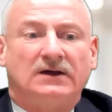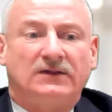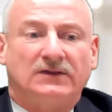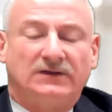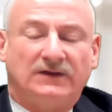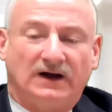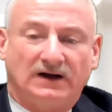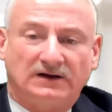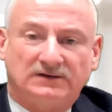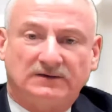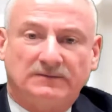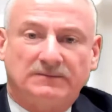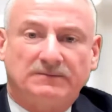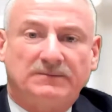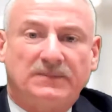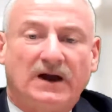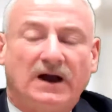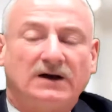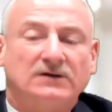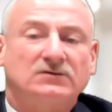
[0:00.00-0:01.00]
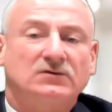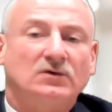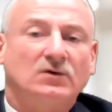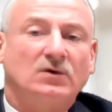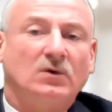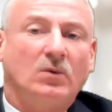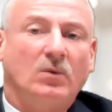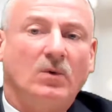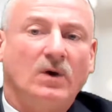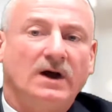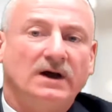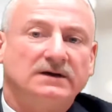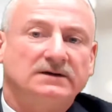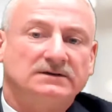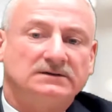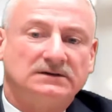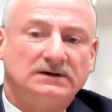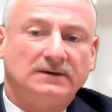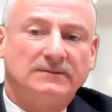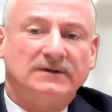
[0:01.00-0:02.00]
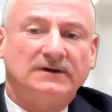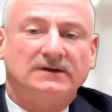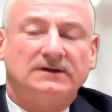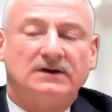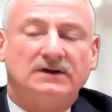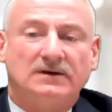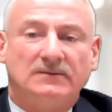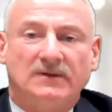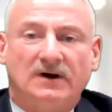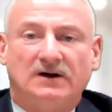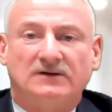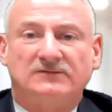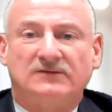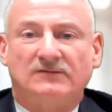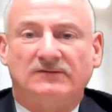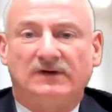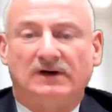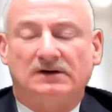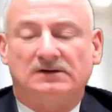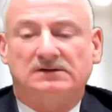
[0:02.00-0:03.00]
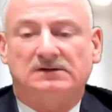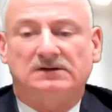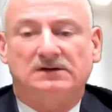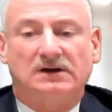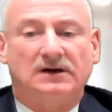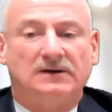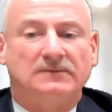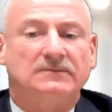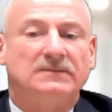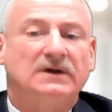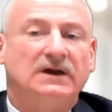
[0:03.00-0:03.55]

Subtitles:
That's a backdoor way to limit the amount of a valid claim.